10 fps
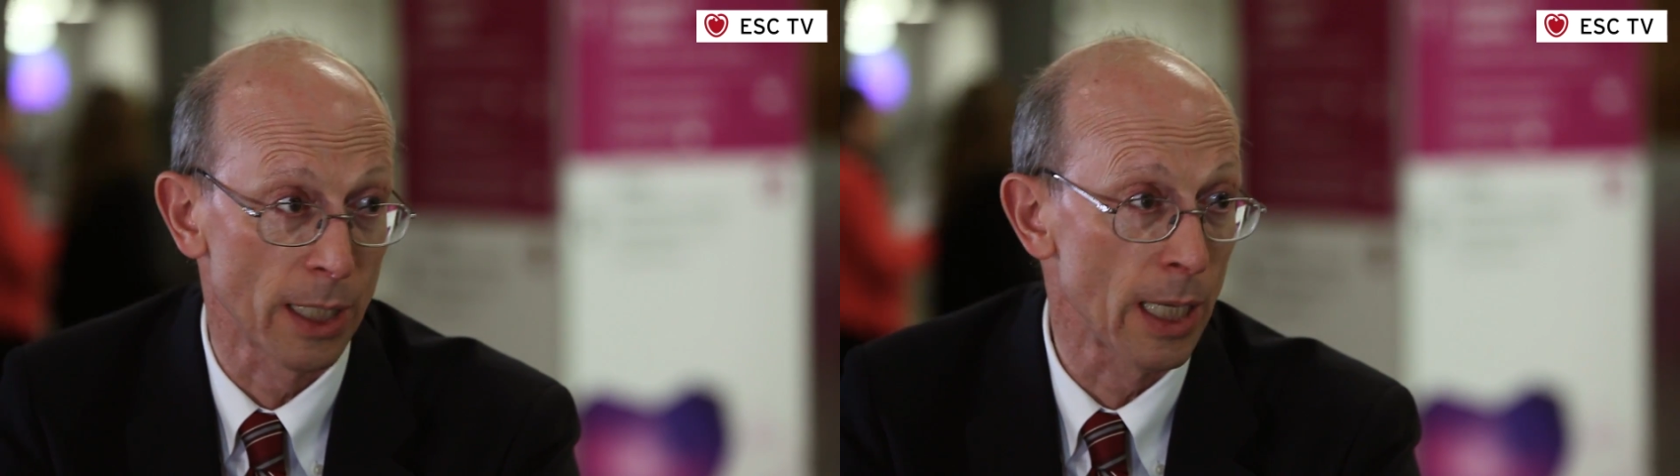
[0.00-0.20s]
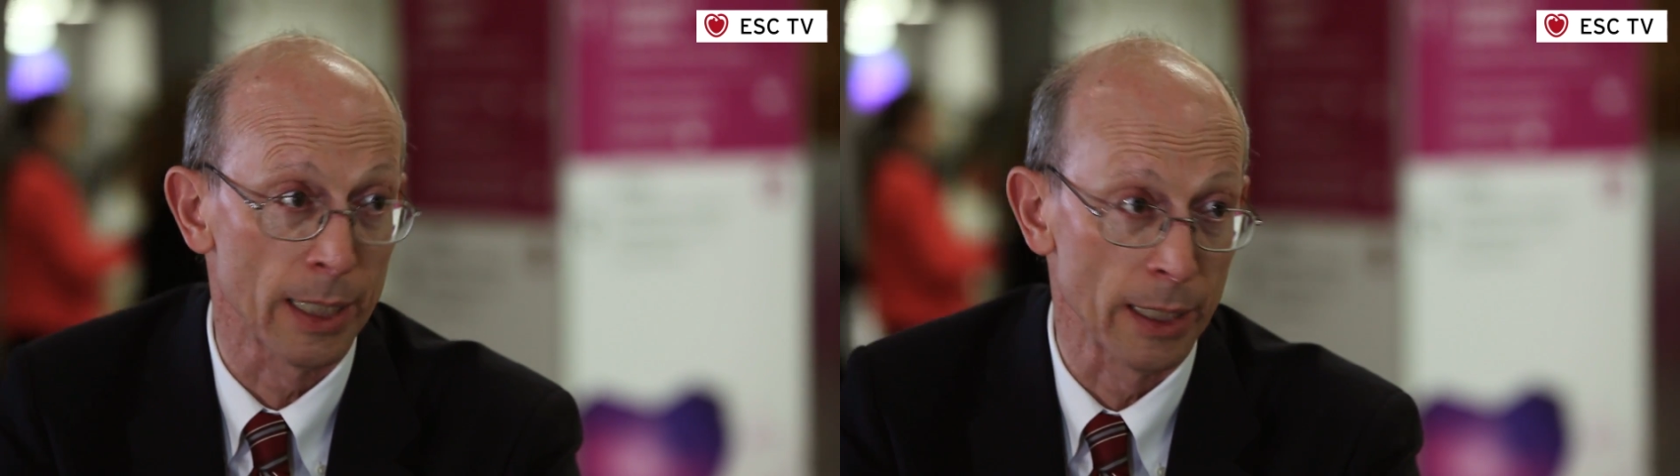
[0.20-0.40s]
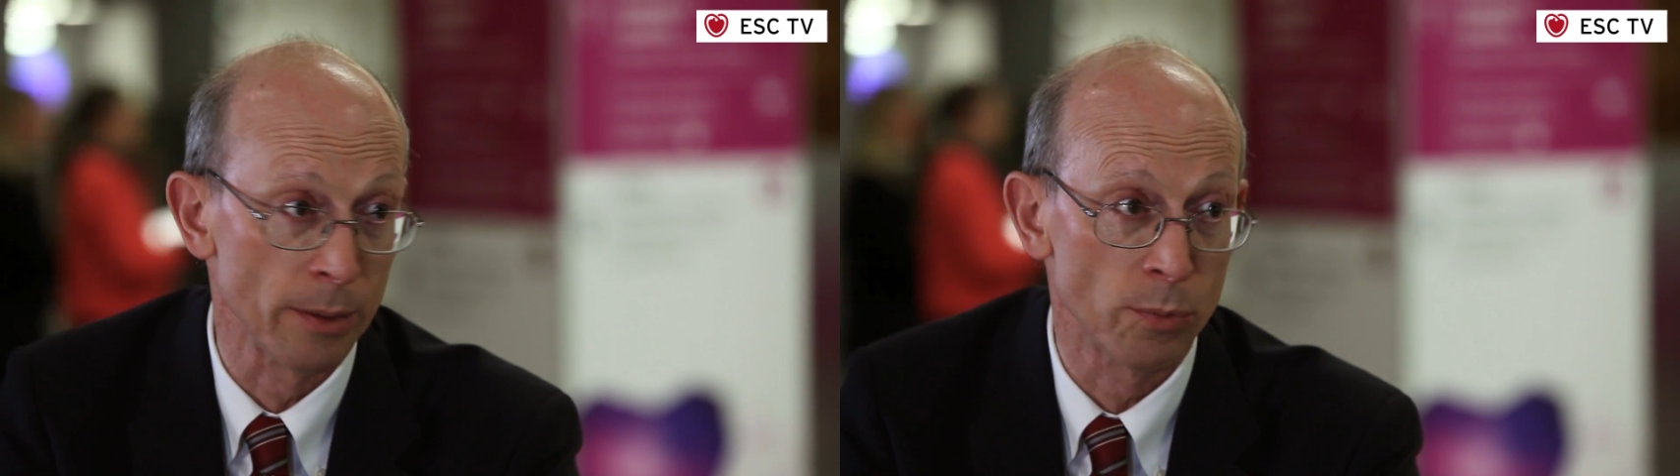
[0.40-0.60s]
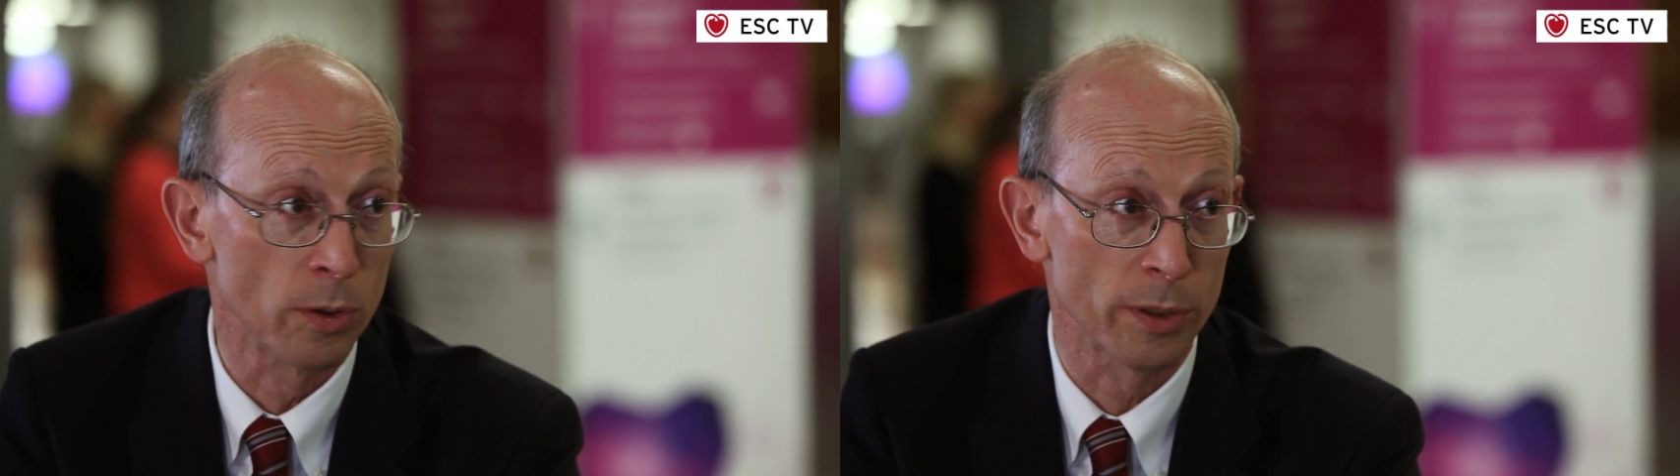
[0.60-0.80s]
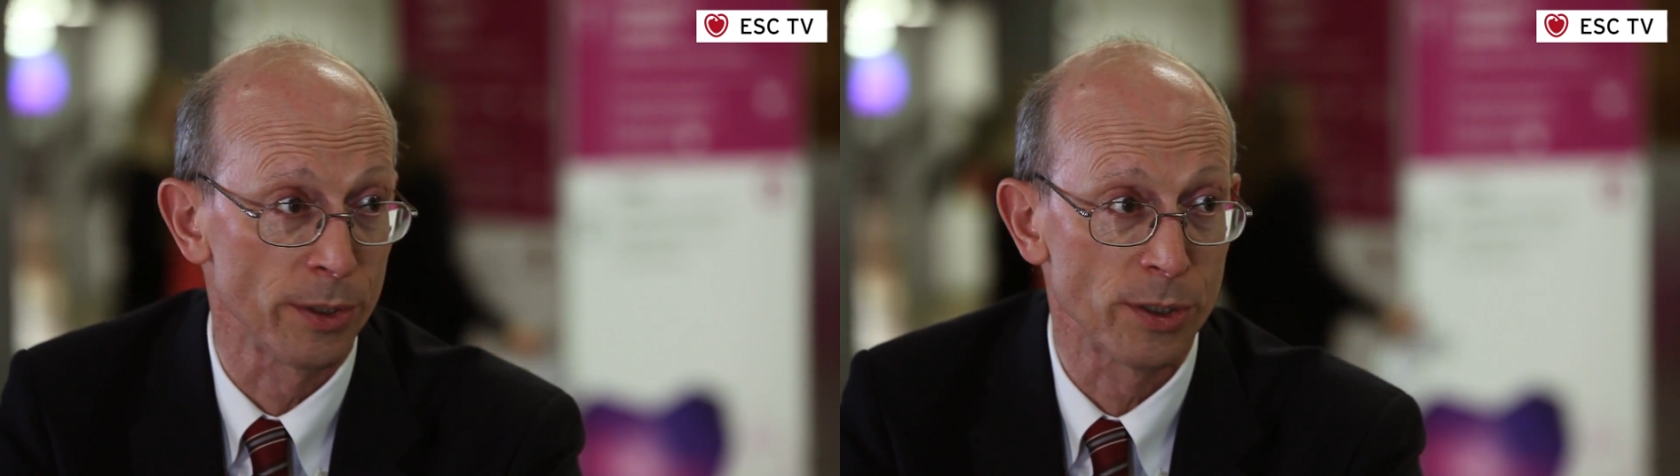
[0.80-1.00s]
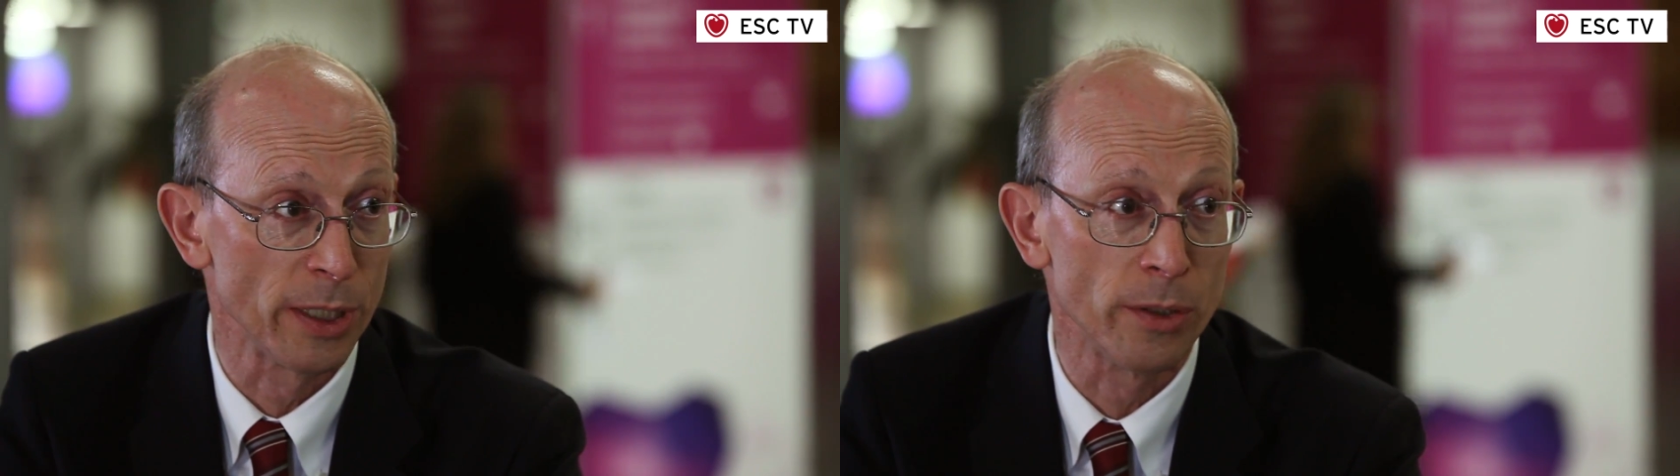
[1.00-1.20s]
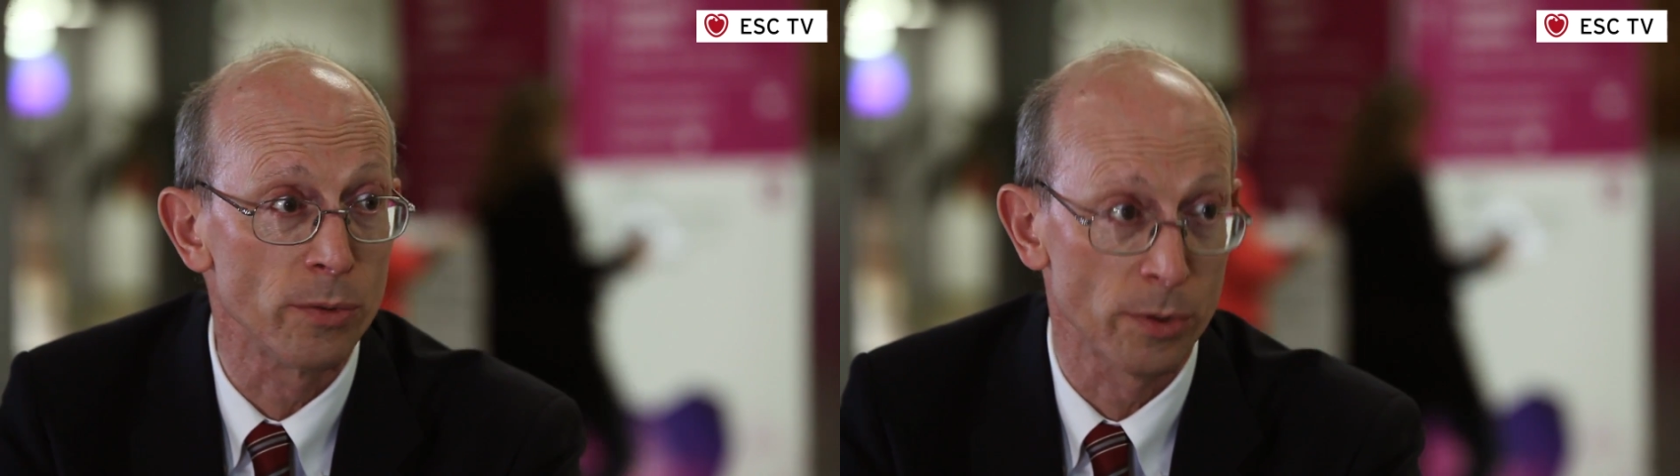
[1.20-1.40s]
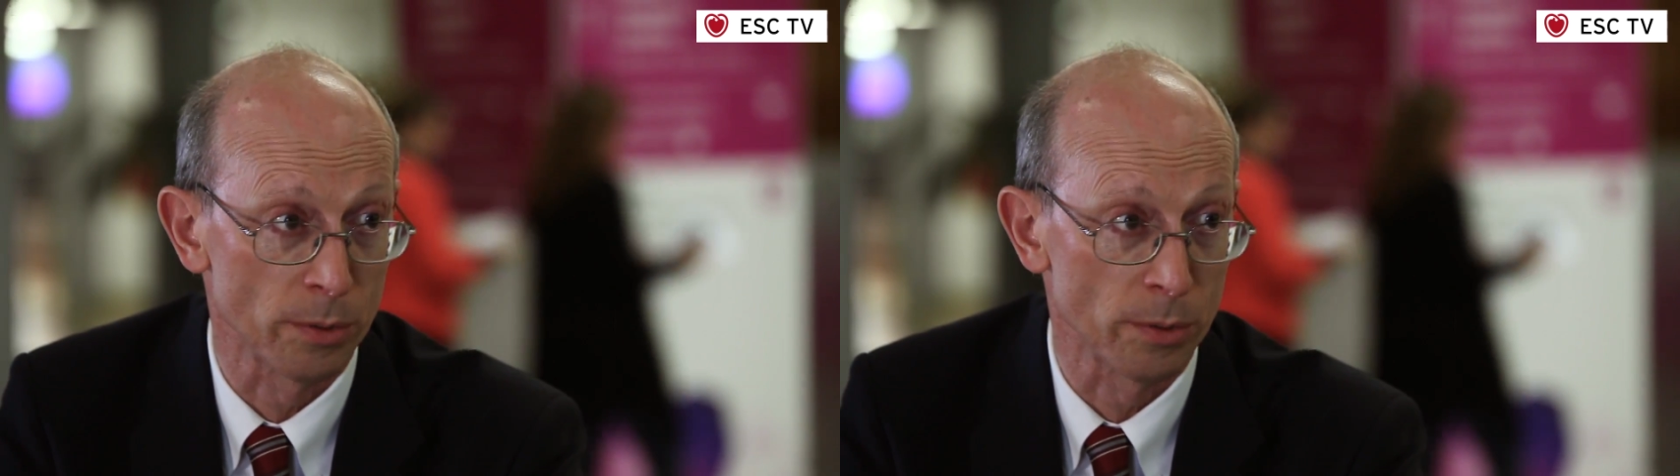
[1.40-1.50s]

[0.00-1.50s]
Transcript: and likely will continue